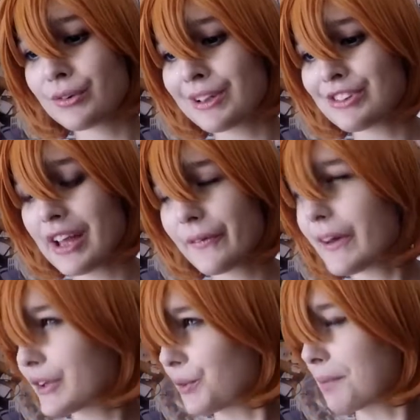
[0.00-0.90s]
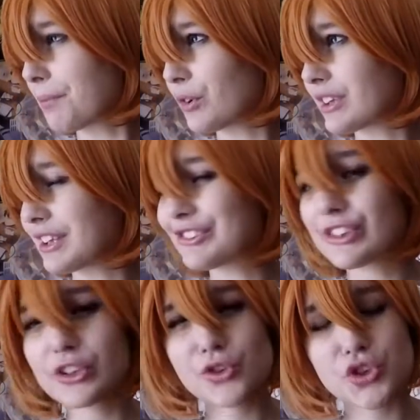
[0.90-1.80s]
how do I put
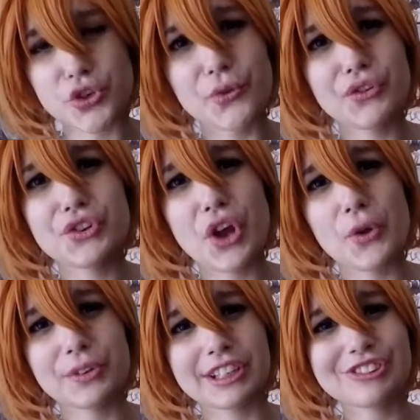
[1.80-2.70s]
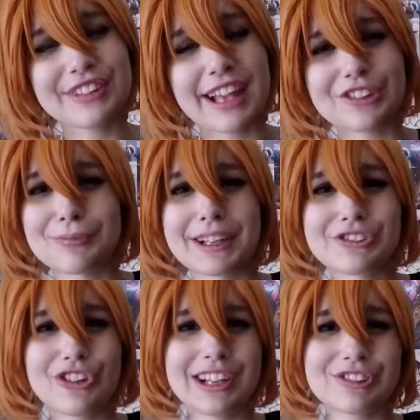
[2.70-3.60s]
this, you should know this as
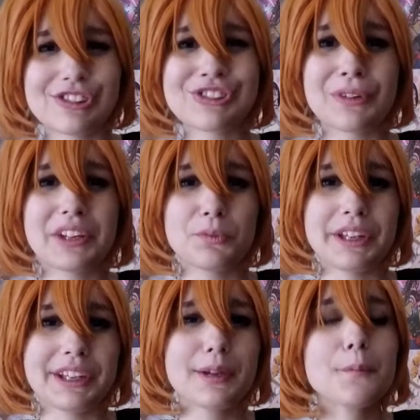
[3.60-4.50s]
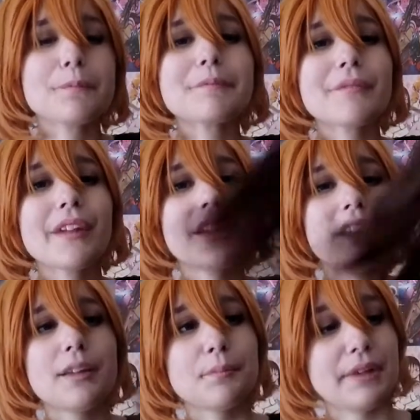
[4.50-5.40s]
much as a straight wig.
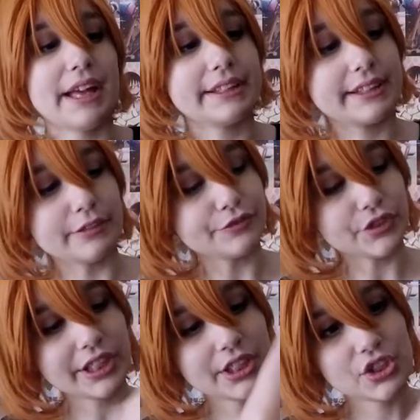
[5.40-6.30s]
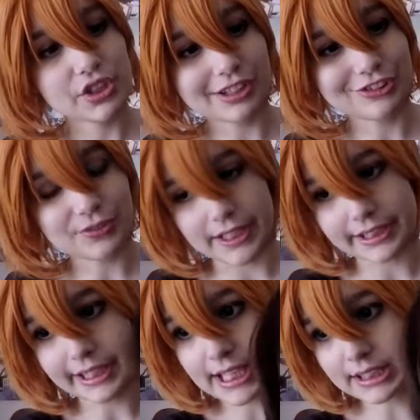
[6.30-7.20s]
But the fringe is
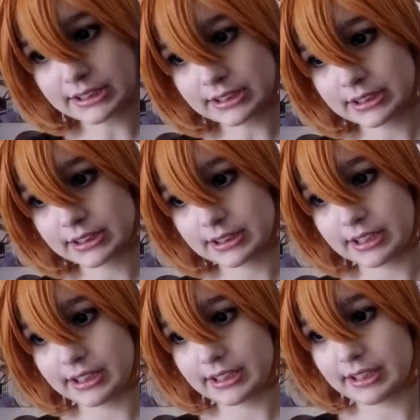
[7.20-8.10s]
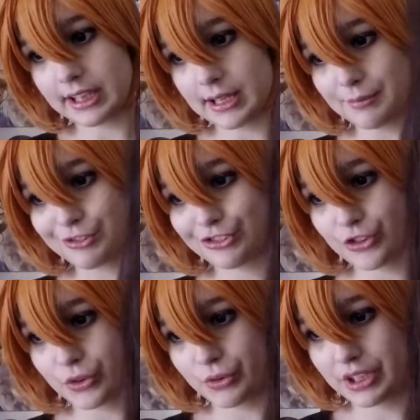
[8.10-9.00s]
quite long, it comes
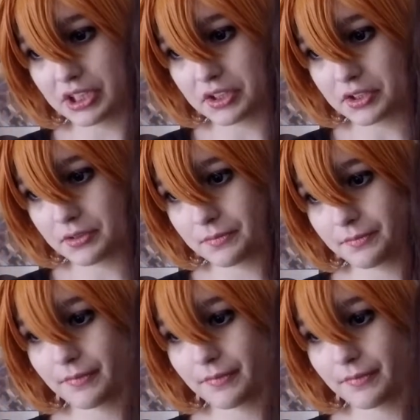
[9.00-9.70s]
through here,